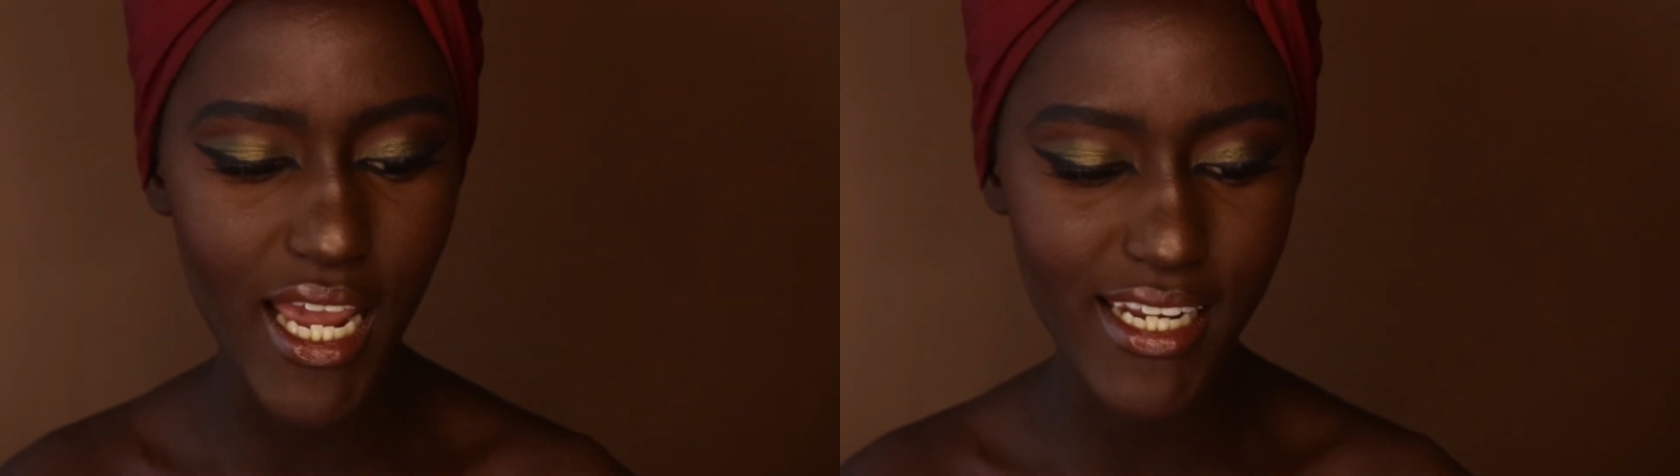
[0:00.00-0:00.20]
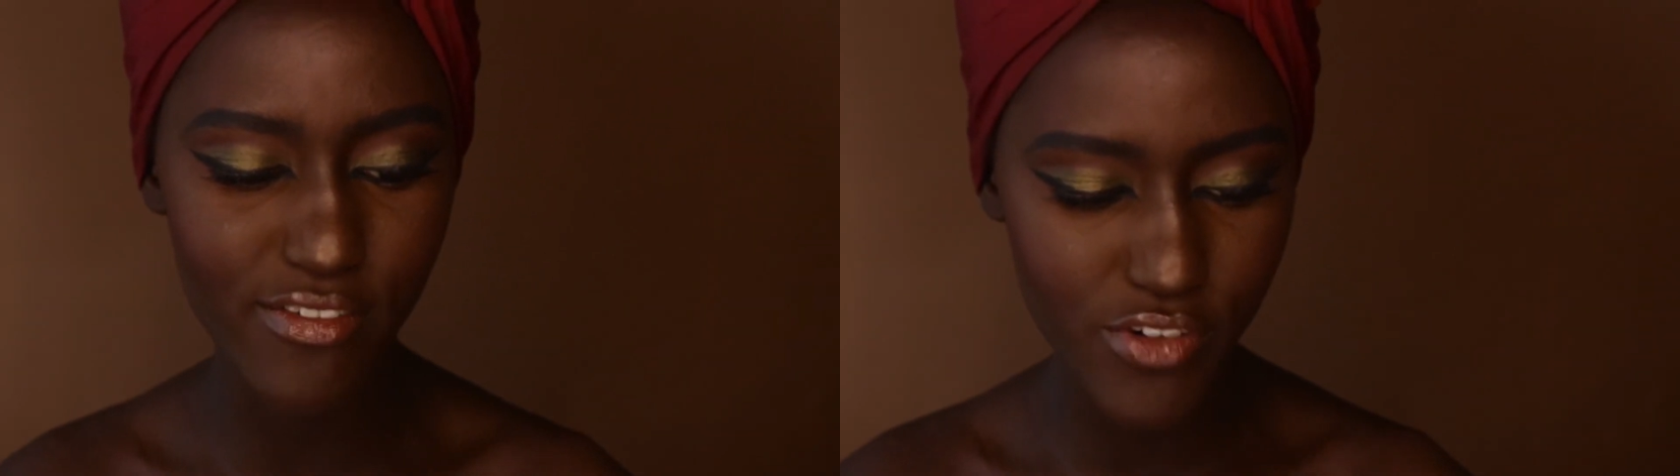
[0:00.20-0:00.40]

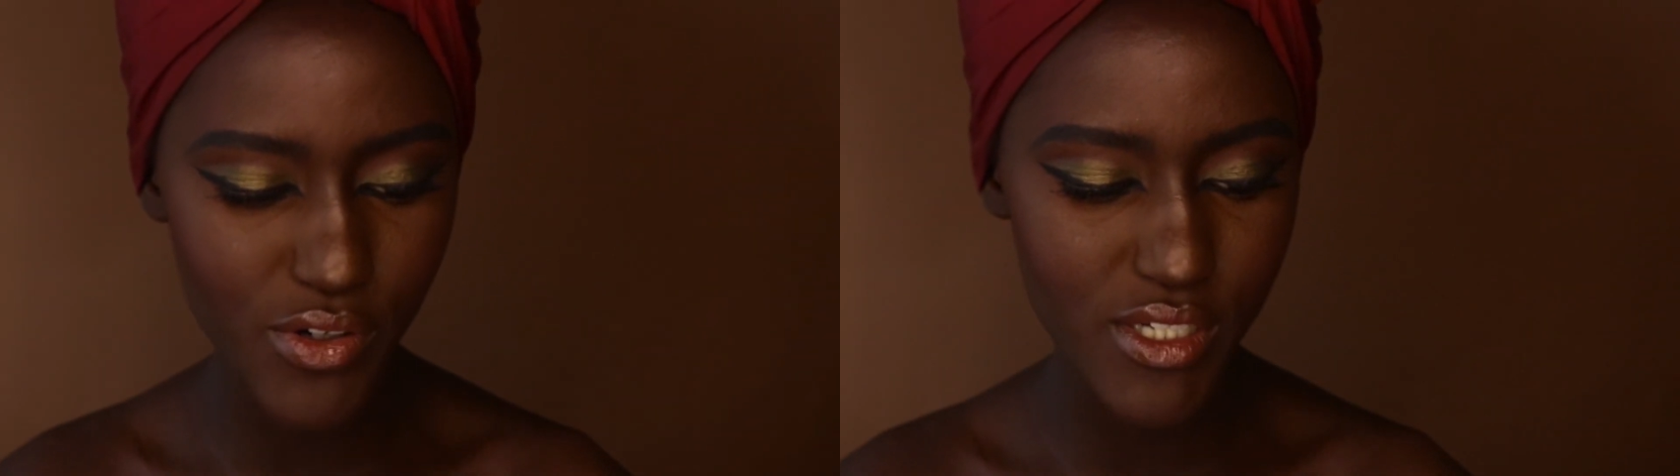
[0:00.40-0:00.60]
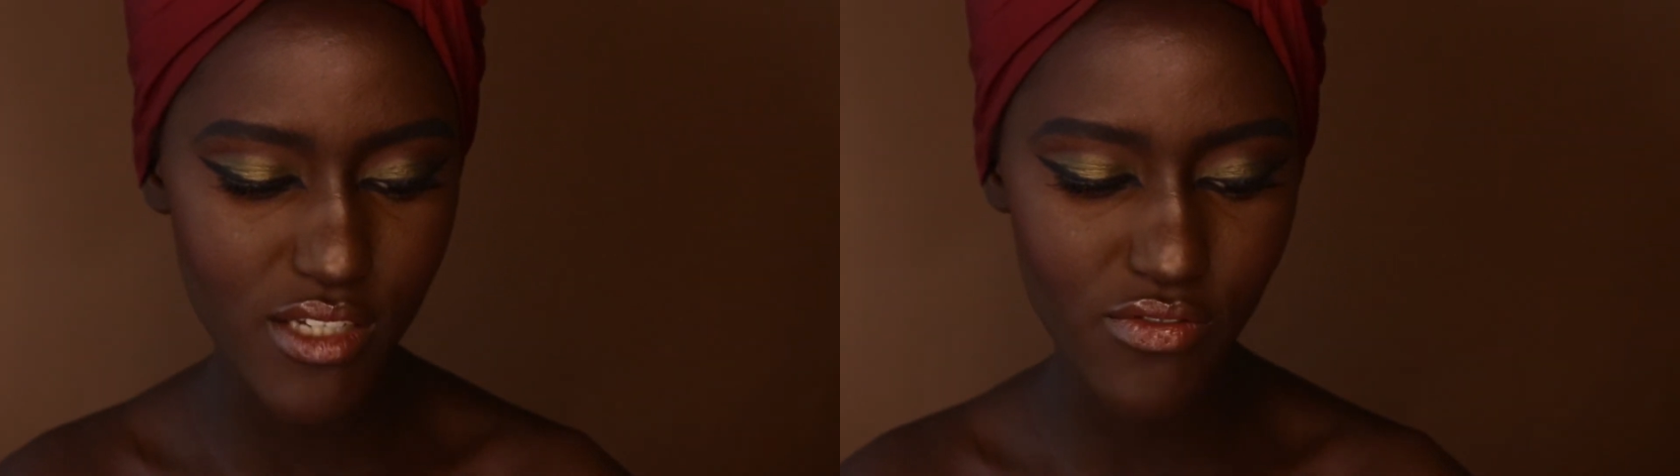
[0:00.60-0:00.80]
And if
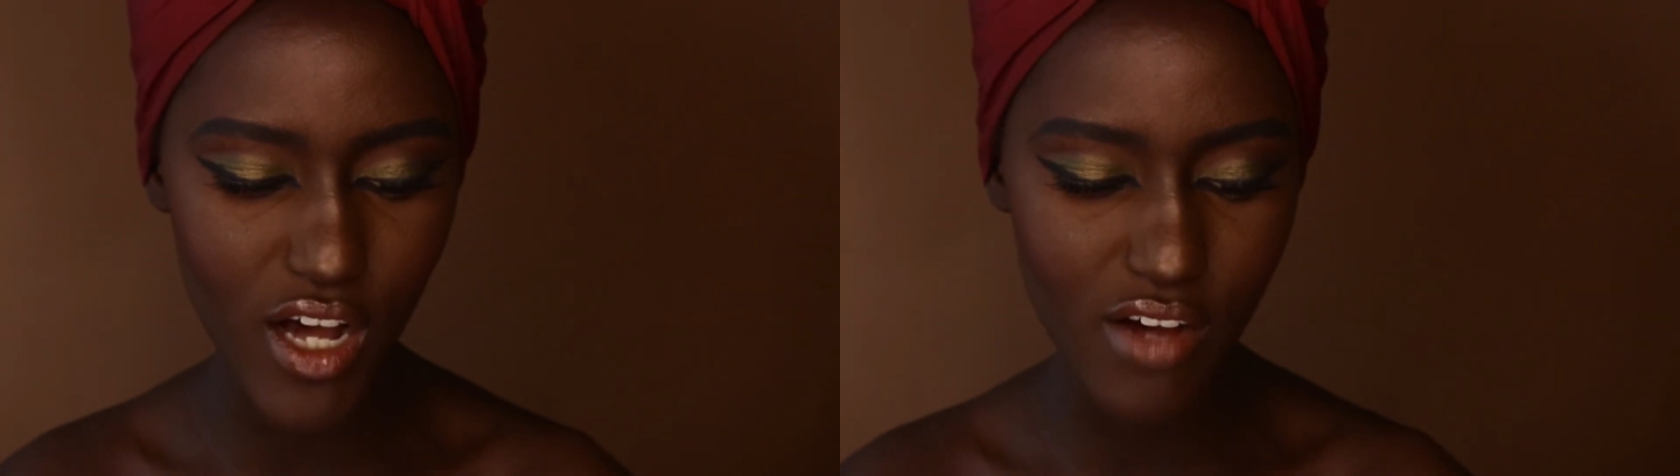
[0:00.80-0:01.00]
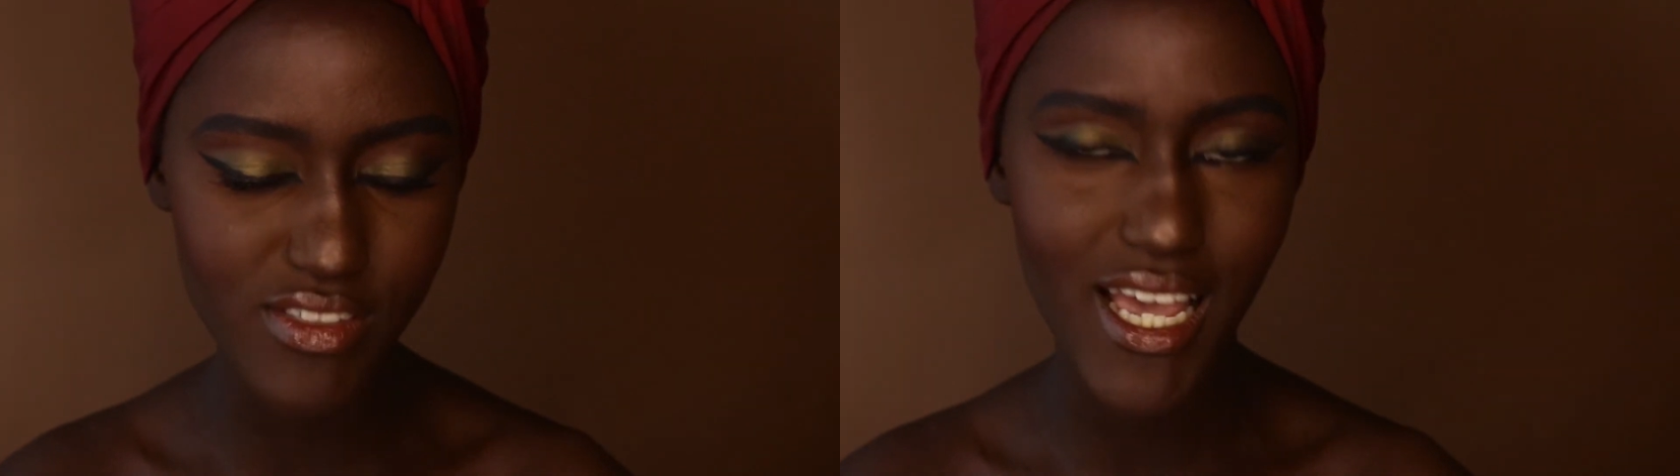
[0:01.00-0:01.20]
food is
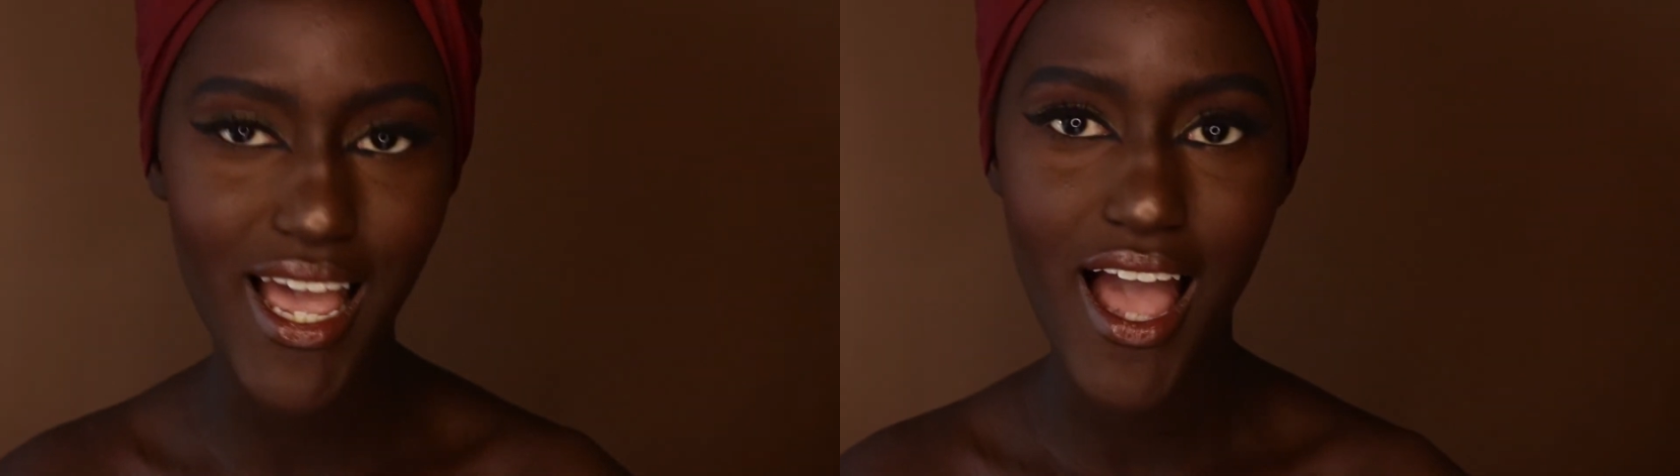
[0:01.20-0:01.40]
involved,